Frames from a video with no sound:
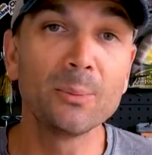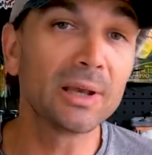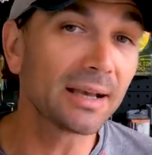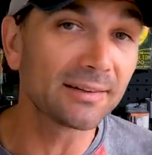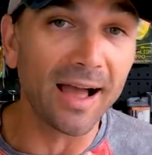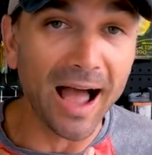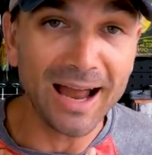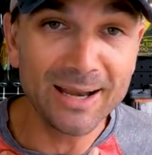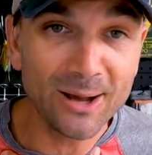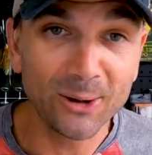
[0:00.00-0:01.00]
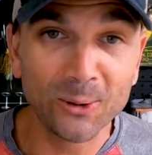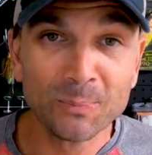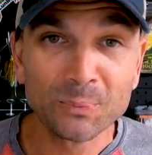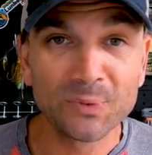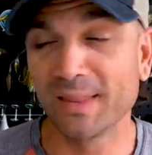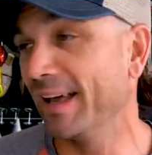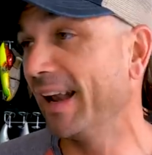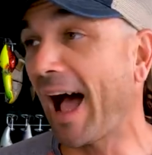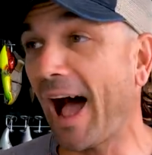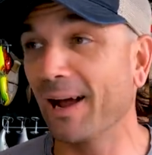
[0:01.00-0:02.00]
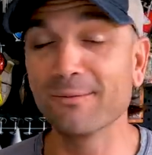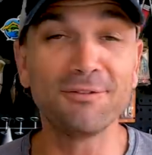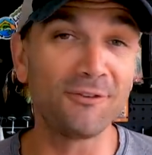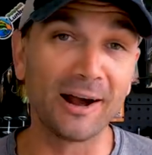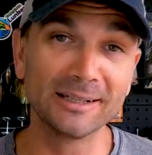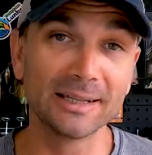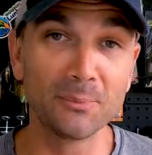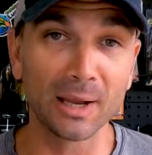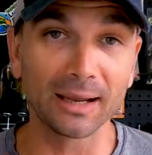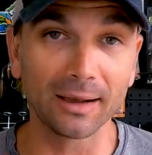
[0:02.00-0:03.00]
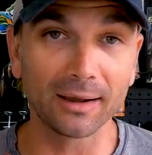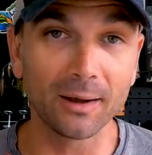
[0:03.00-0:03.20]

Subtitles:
because I know that I am finally making a